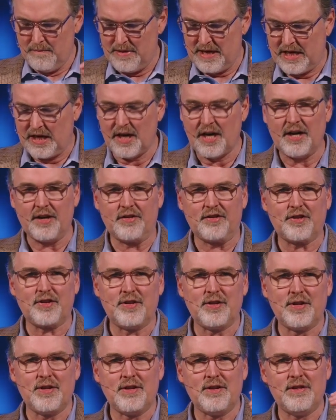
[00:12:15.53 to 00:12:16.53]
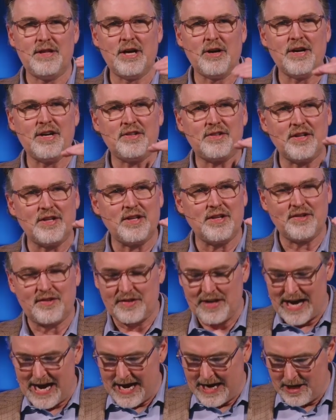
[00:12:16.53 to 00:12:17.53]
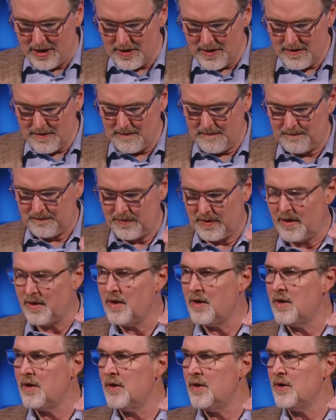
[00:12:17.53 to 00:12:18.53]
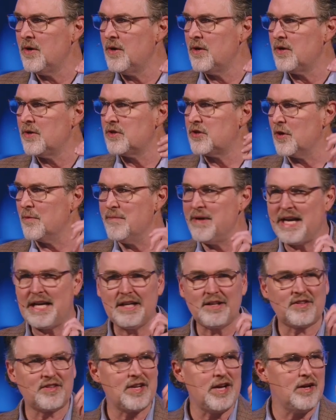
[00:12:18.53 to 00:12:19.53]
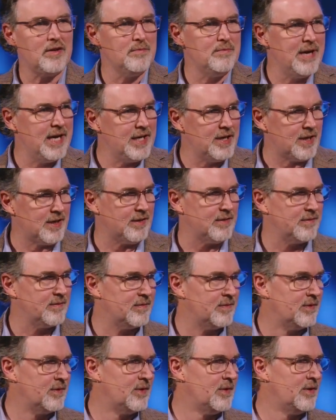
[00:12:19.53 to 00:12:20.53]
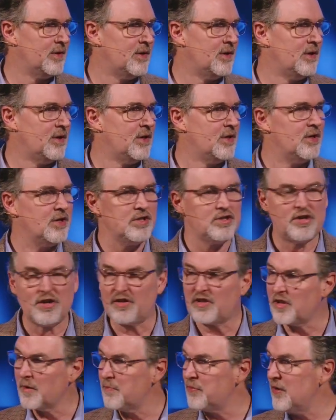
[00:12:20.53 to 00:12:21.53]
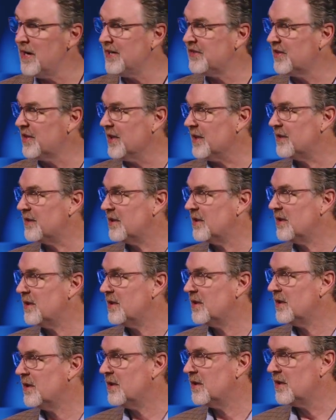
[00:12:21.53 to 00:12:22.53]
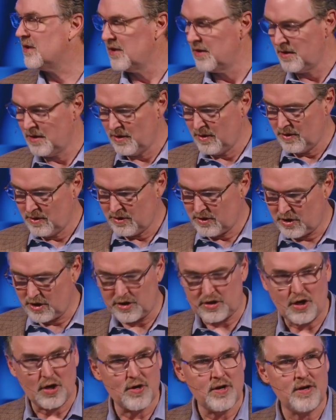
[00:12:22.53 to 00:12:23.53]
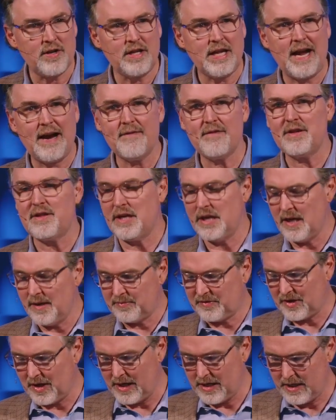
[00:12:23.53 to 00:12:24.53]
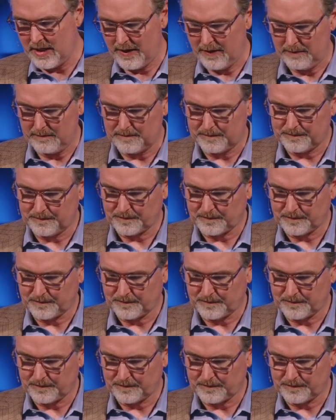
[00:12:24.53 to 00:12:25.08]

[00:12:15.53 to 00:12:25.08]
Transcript: Because there is a desire to make it sound better, to suppress it to turn everything upside down.